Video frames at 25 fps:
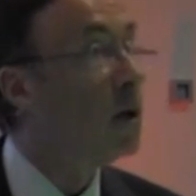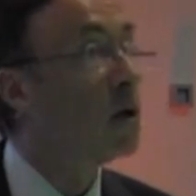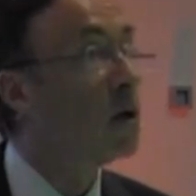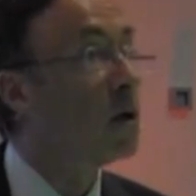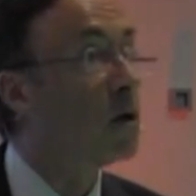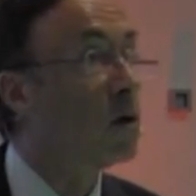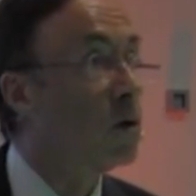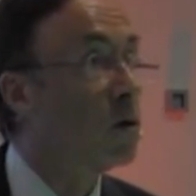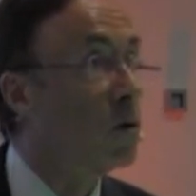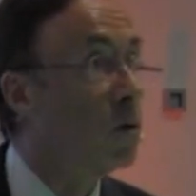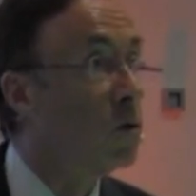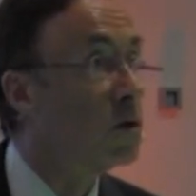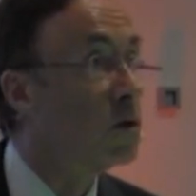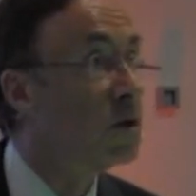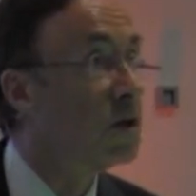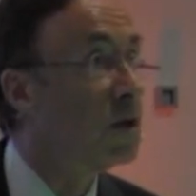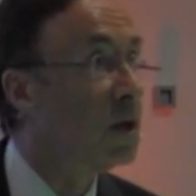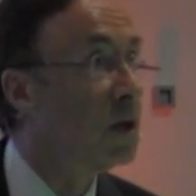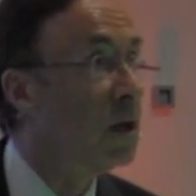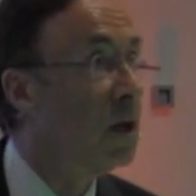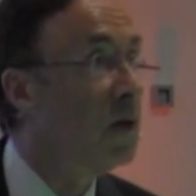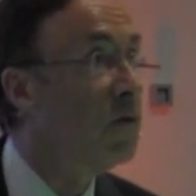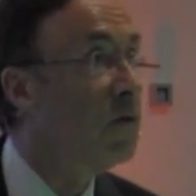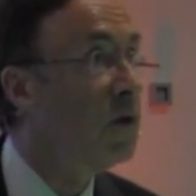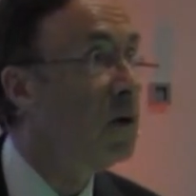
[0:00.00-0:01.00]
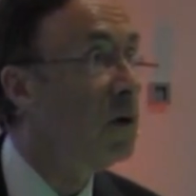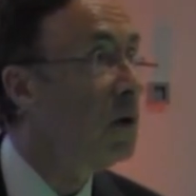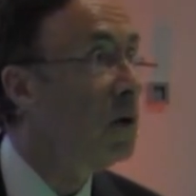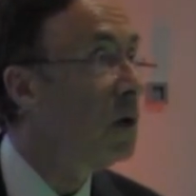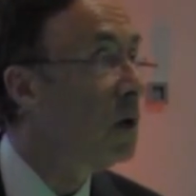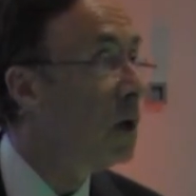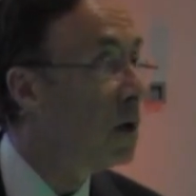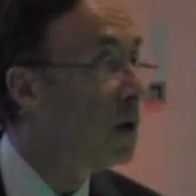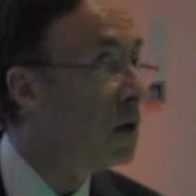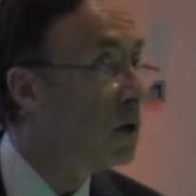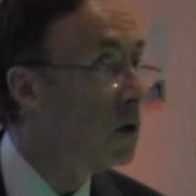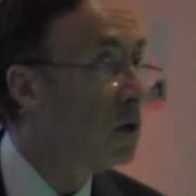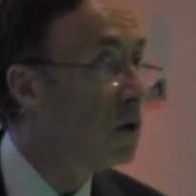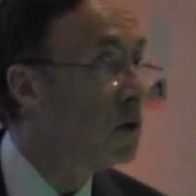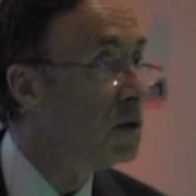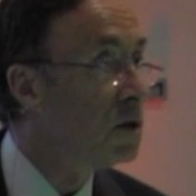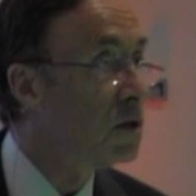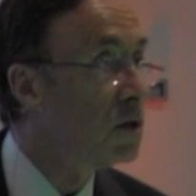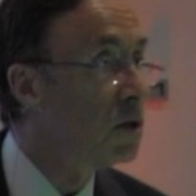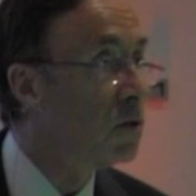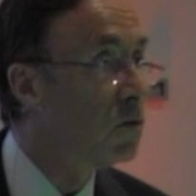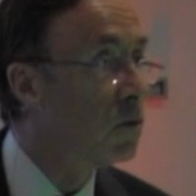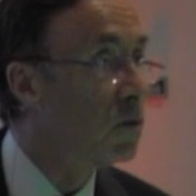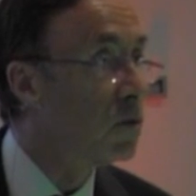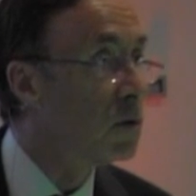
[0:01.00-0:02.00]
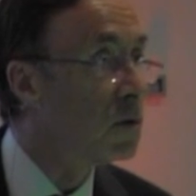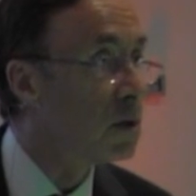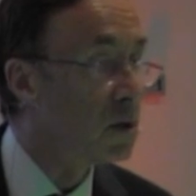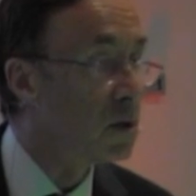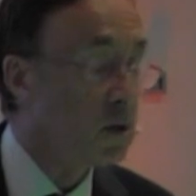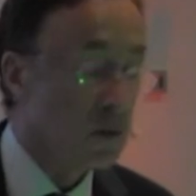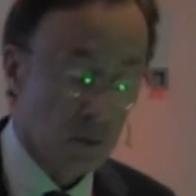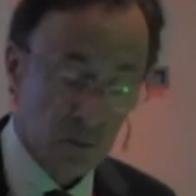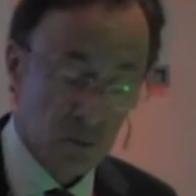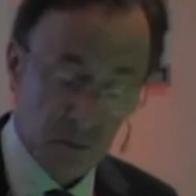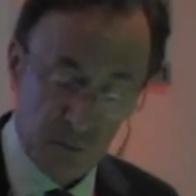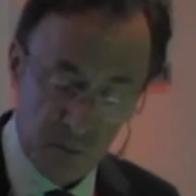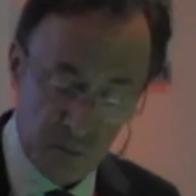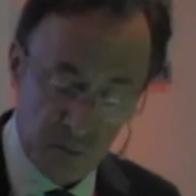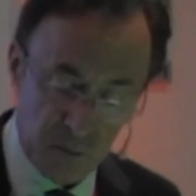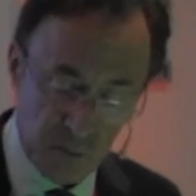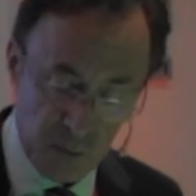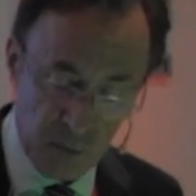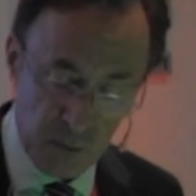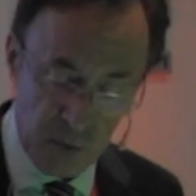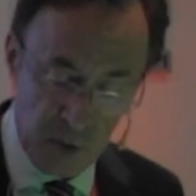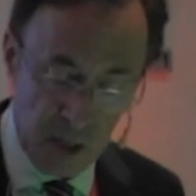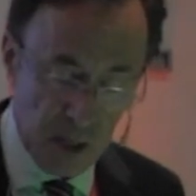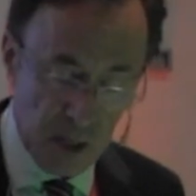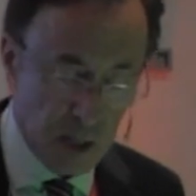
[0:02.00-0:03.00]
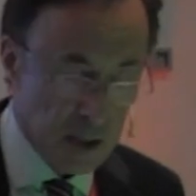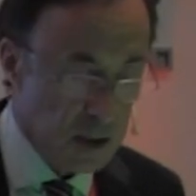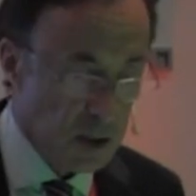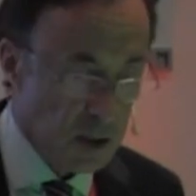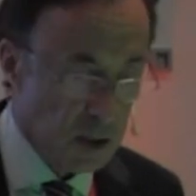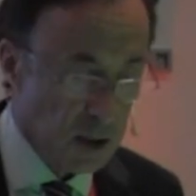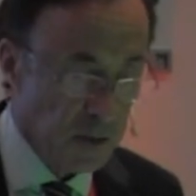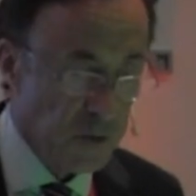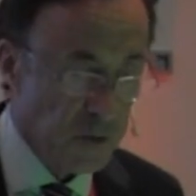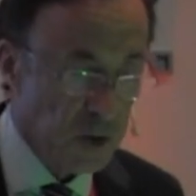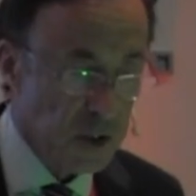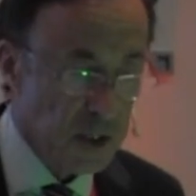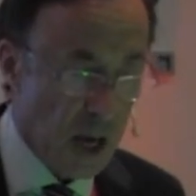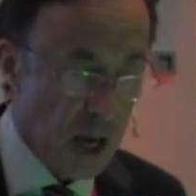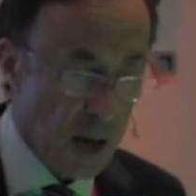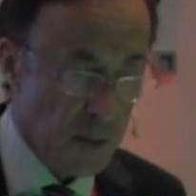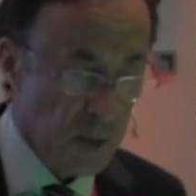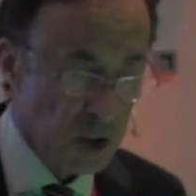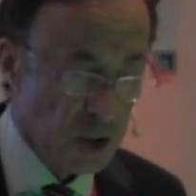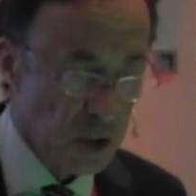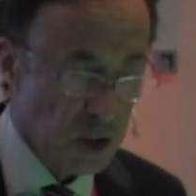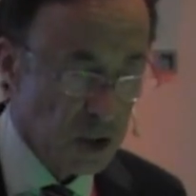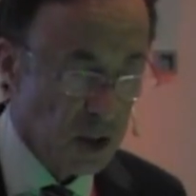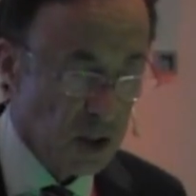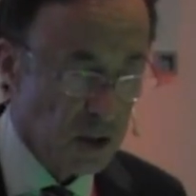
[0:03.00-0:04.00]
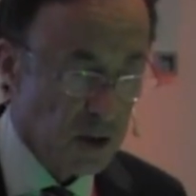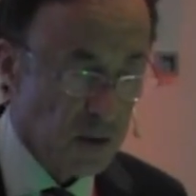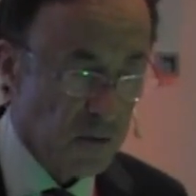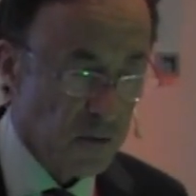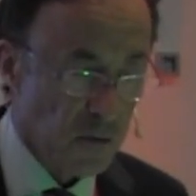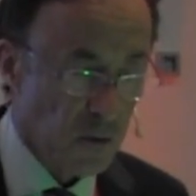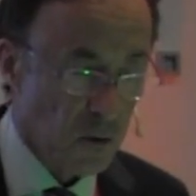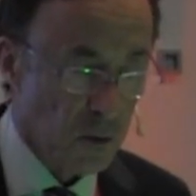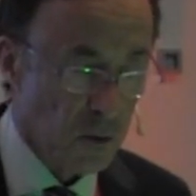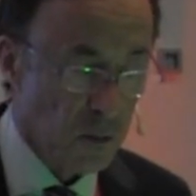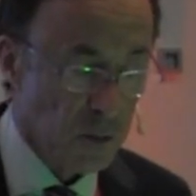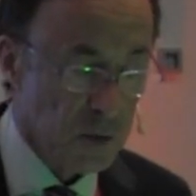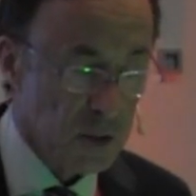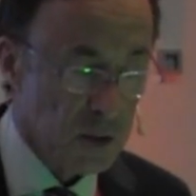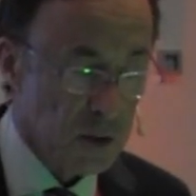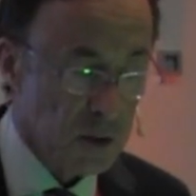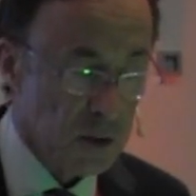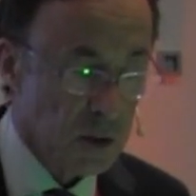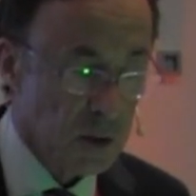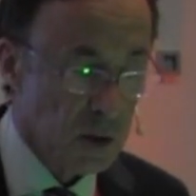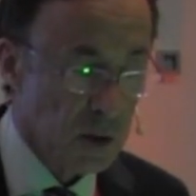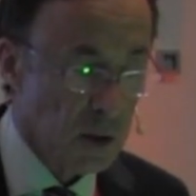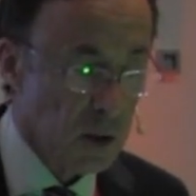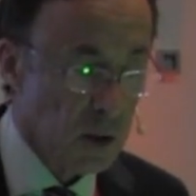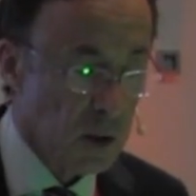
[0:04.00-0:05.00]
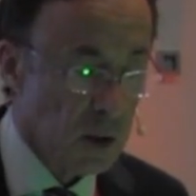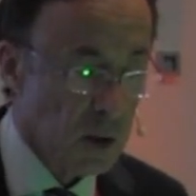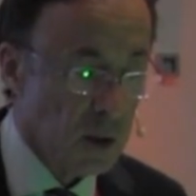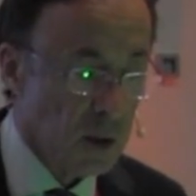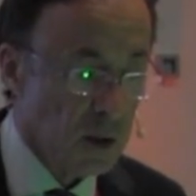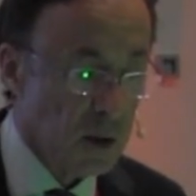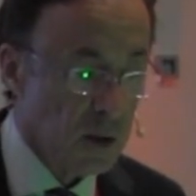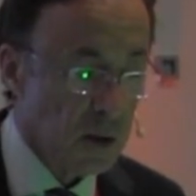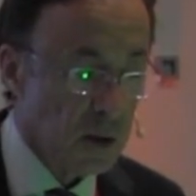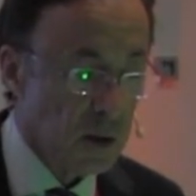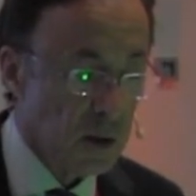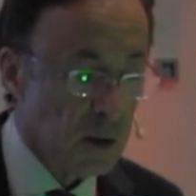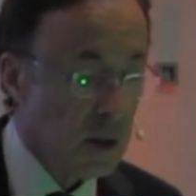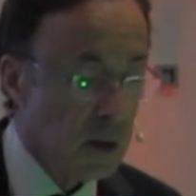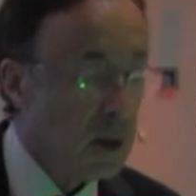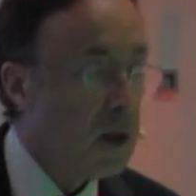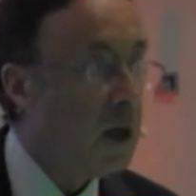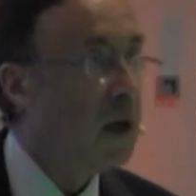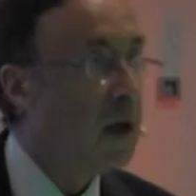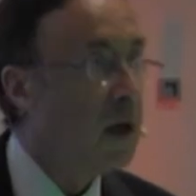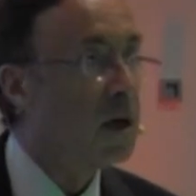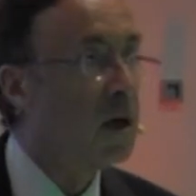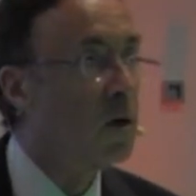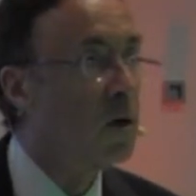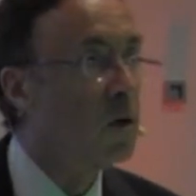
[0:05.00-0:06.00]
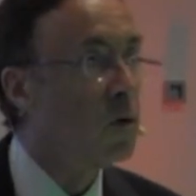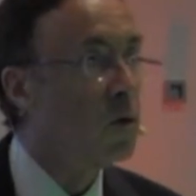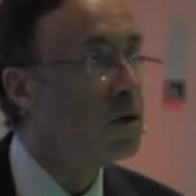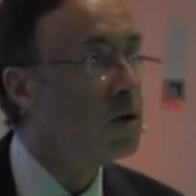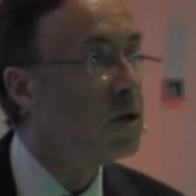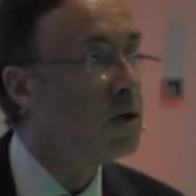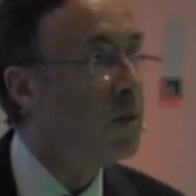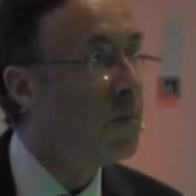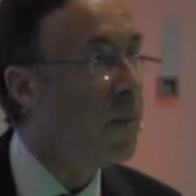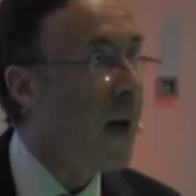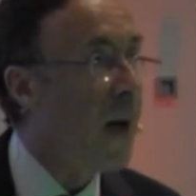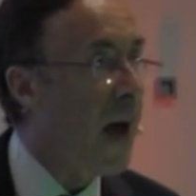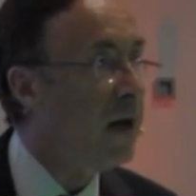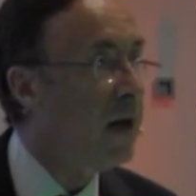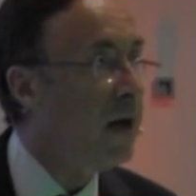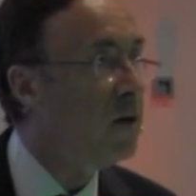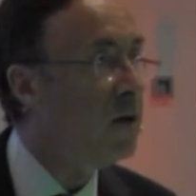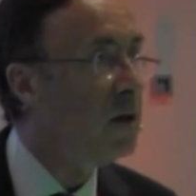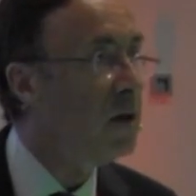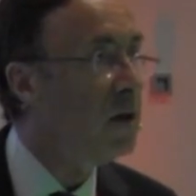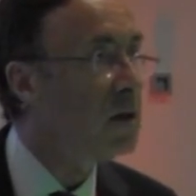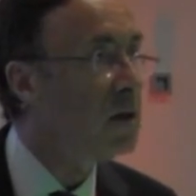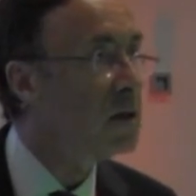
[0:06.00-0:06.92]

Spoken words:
it can go to the liver and cause cirrhosis or liver damage in other forms. It can go to the pancreas